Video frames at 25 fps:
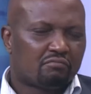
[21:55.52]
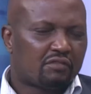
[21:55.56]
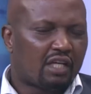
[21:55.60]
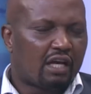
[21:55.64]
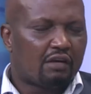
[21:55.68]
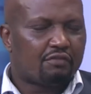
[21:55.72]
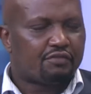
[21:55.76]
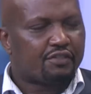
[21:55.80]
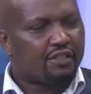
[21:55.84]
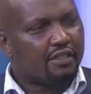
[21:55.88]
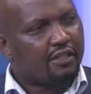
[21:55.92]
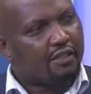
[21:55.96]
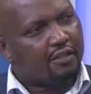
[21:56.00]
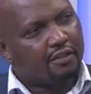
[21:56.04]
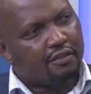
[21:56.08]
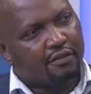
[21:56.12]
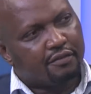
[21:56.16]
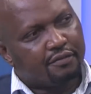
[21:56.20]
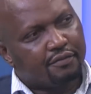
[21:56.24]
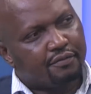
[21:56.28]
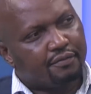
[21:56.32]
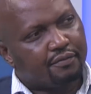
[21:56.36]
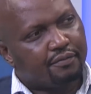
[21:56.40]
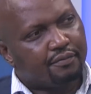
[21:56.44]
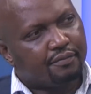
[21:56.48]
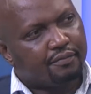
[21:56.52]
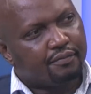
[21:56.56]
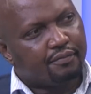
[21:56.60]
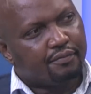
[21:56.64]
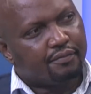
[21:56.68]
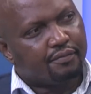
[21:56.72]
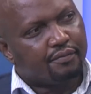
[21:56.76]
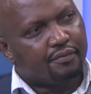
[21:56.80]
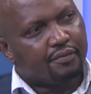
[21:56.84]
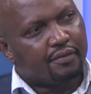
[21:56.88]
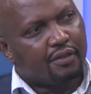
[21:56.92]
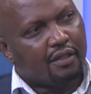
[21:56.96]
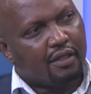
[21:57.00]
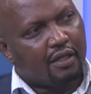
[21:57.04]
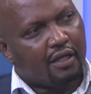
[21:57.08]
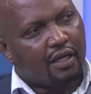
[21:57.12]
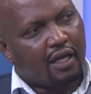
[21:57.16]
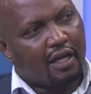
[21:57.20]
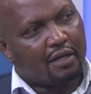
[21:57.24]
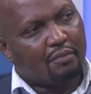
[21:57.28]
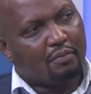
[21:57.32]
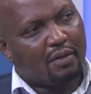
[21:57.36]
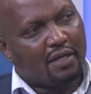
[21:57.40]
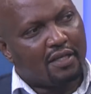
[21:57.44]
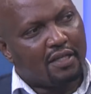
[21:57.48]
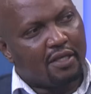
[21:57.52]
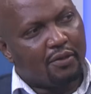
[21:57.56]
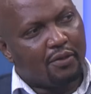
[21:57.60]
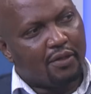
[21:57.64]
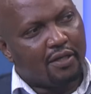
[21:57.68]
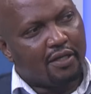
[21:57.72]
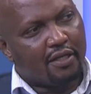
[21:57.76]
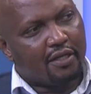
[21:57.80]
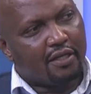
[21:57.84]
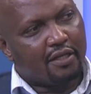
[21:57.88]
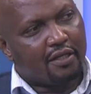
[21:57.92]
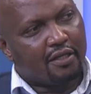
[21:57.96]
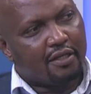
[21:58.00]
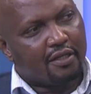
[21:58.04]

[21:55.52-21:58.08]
Tough sell. And by the way...